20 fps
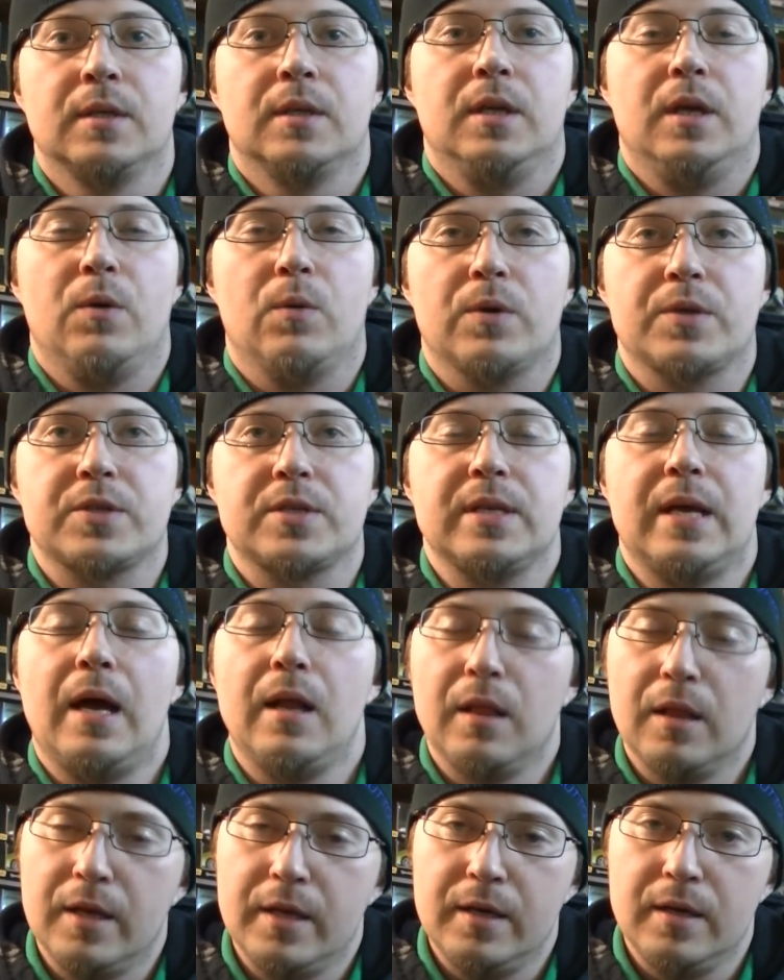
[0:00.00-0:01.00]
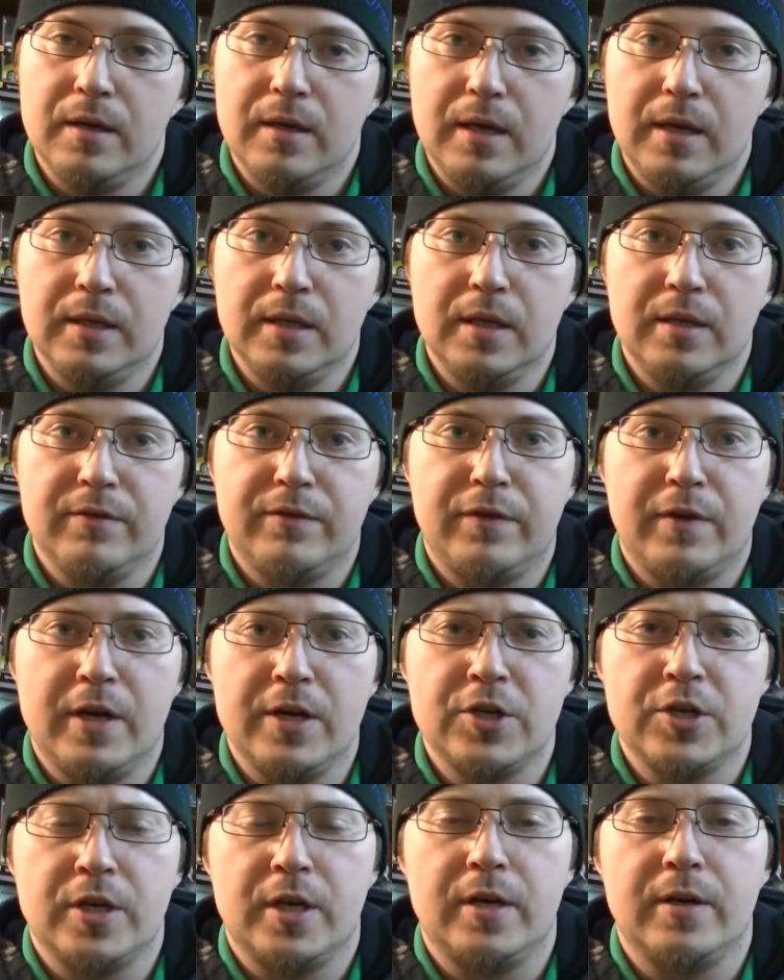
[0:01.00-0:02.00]
It was not letting any
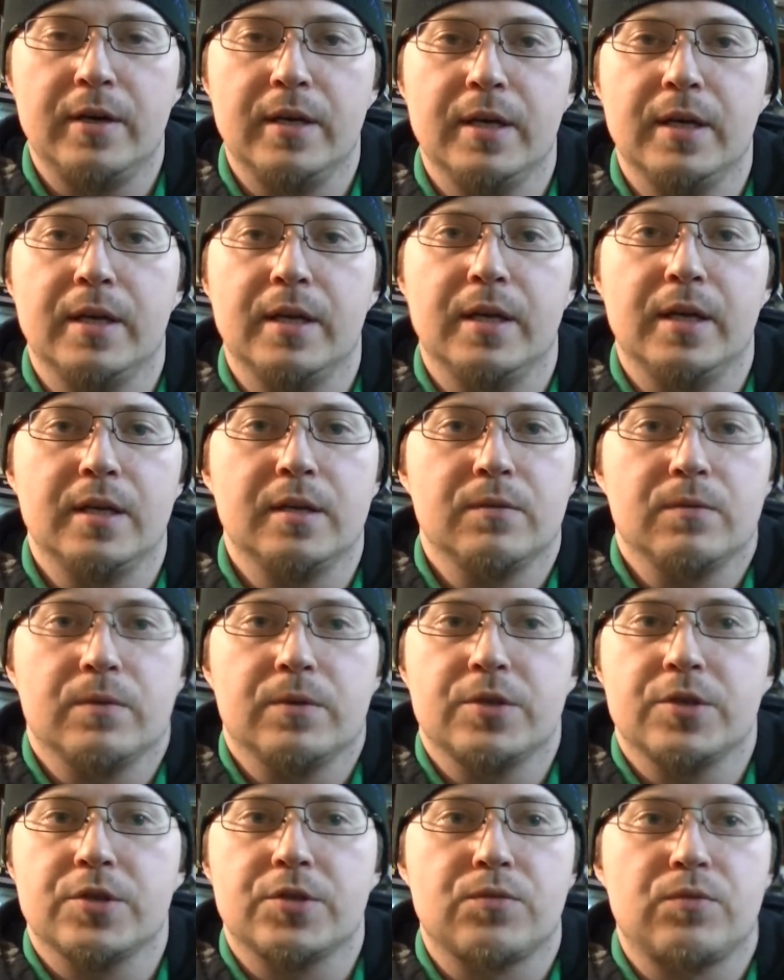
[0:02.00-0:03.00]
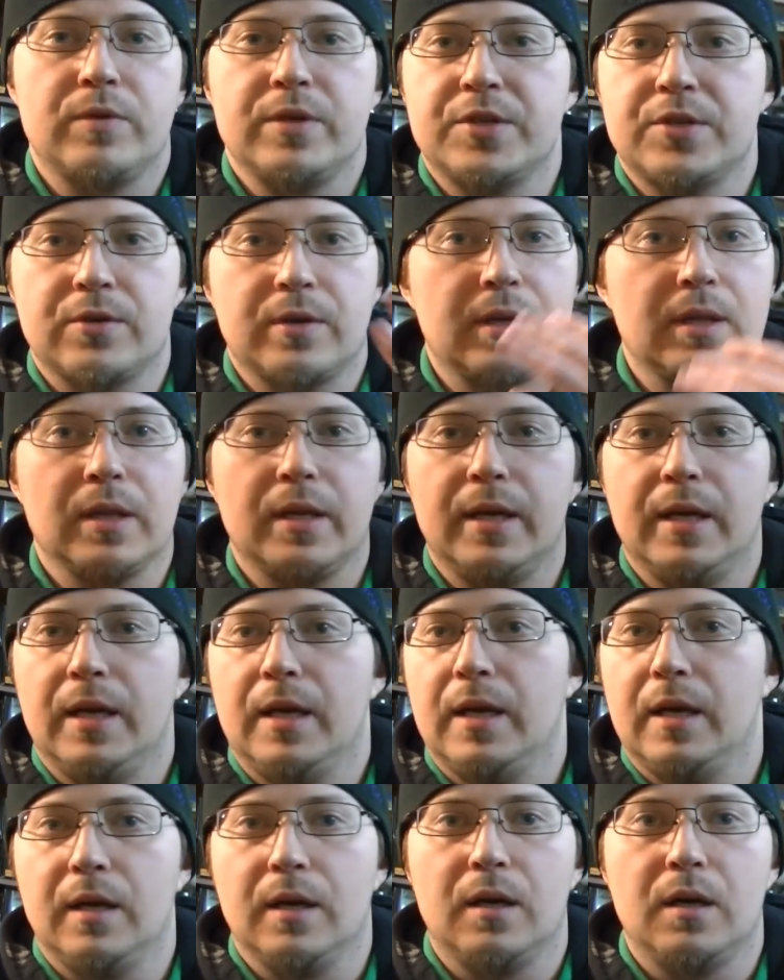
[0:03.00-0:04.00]
fresh air in, and we're just
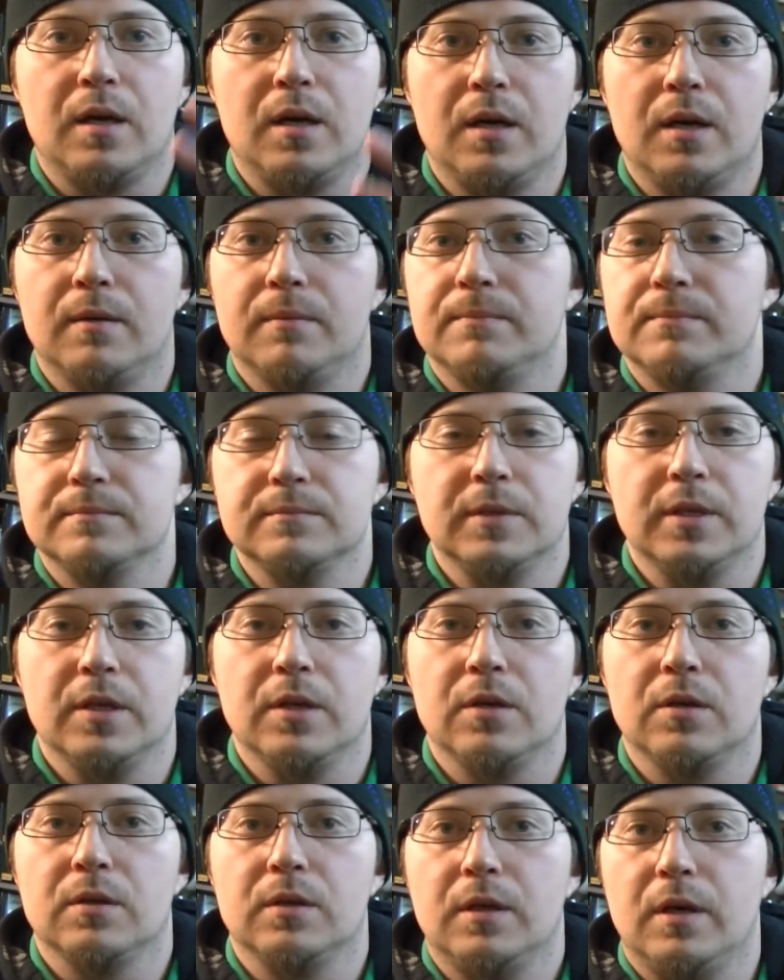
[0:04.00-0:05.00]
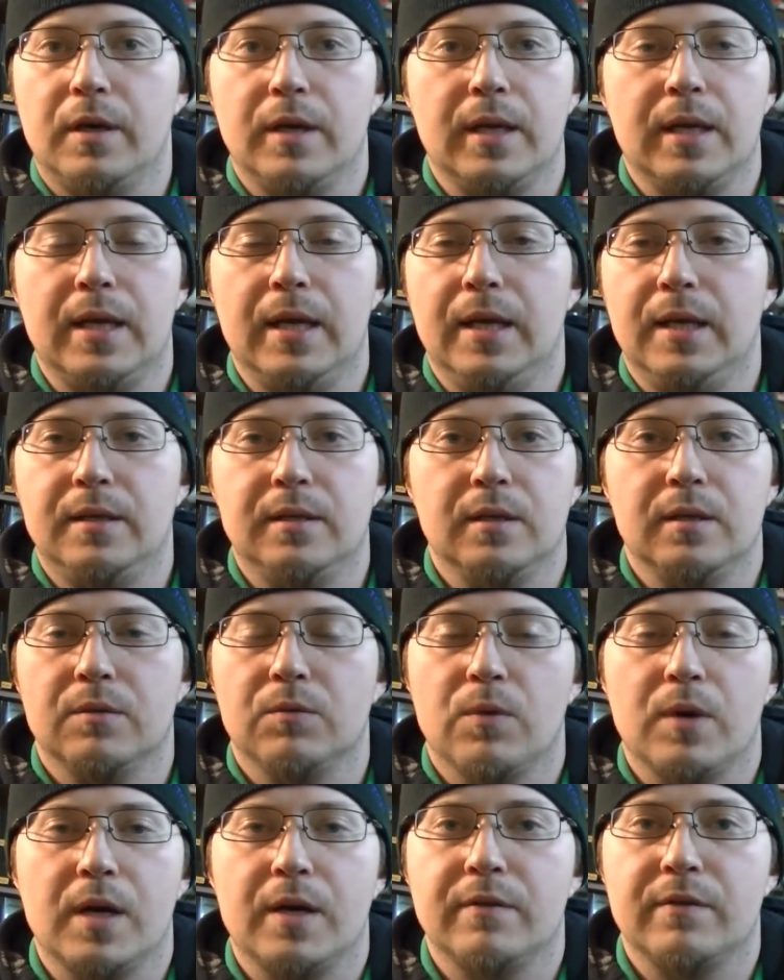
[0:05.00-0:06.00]
recirculating our, you know, our heat and
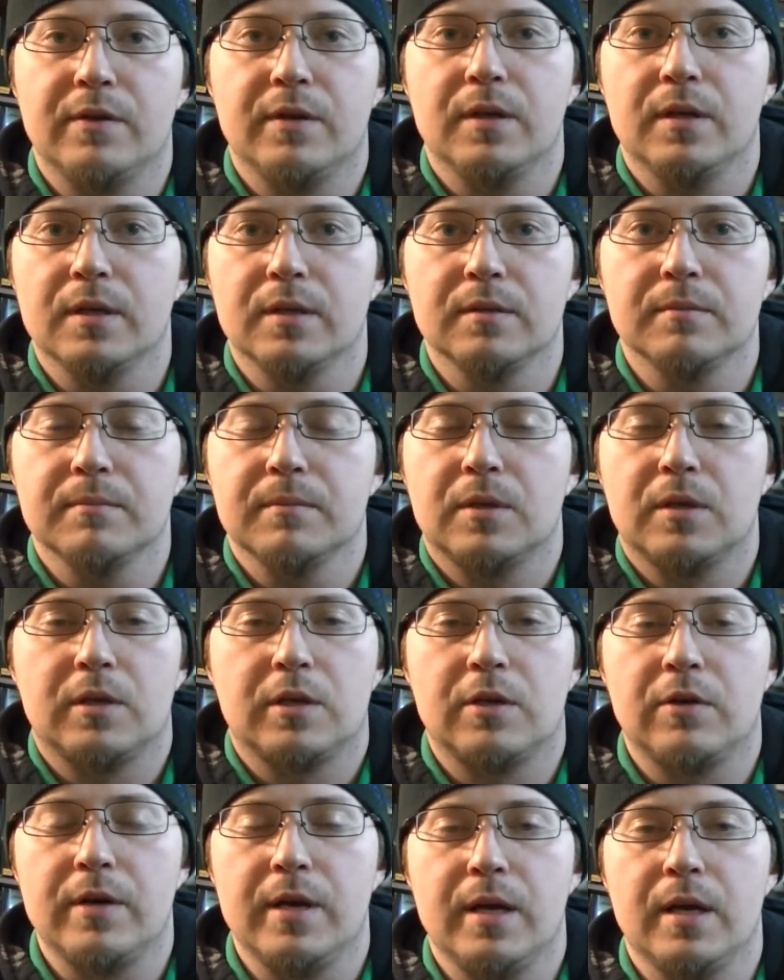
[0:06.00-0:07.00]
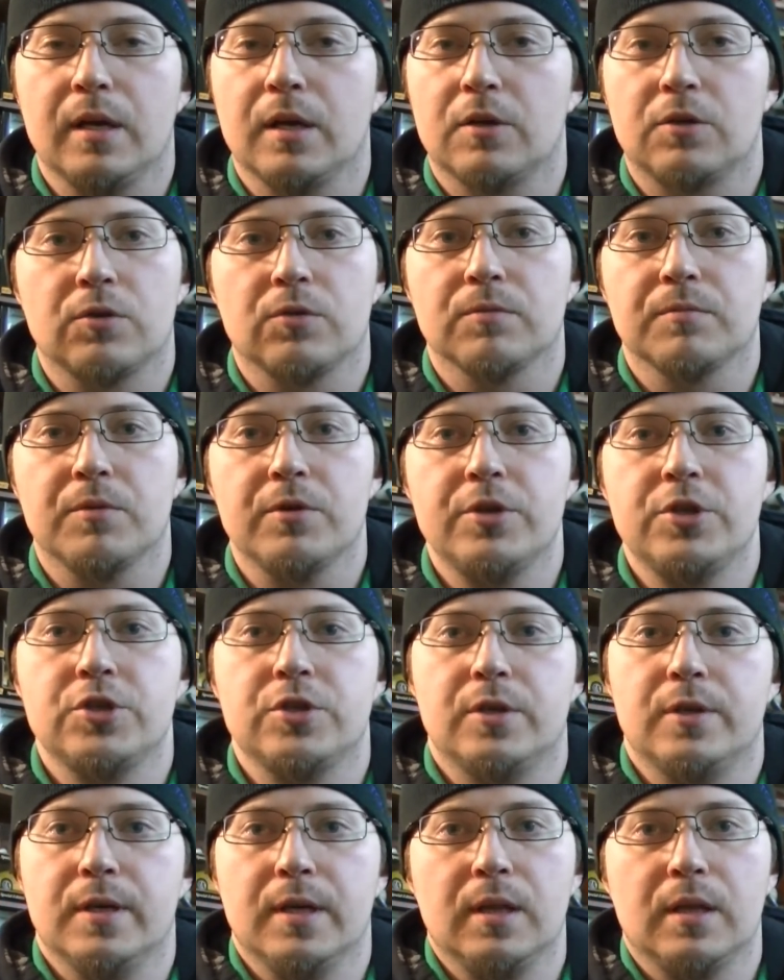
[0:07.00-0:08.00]
whatever, and creating our own
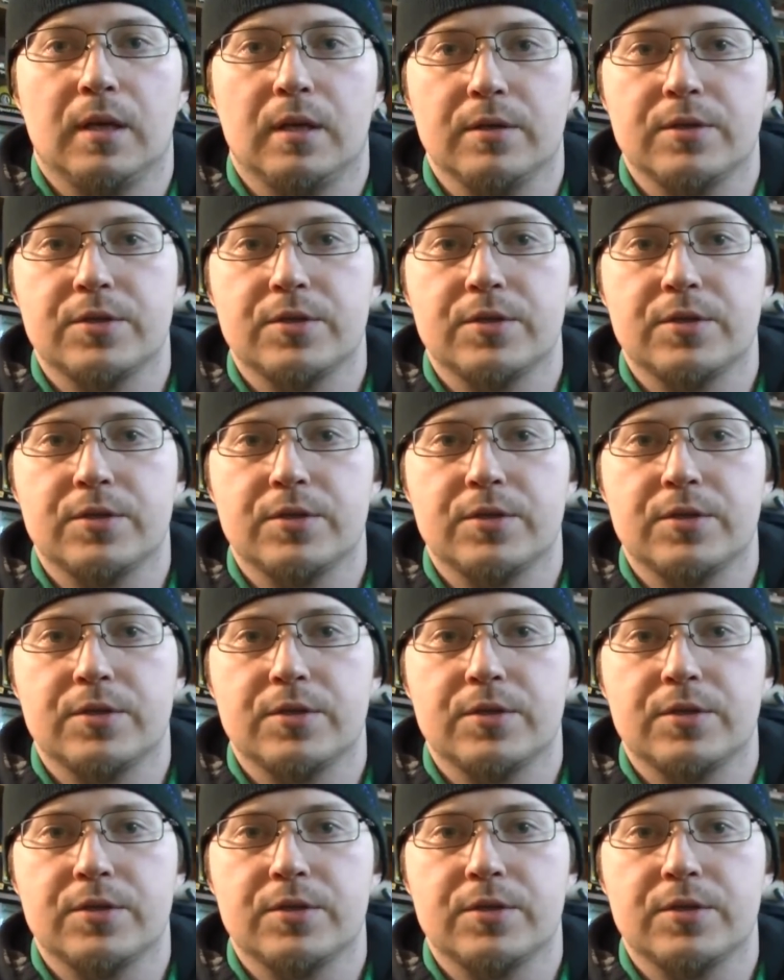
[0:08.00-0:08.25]
moisture in there.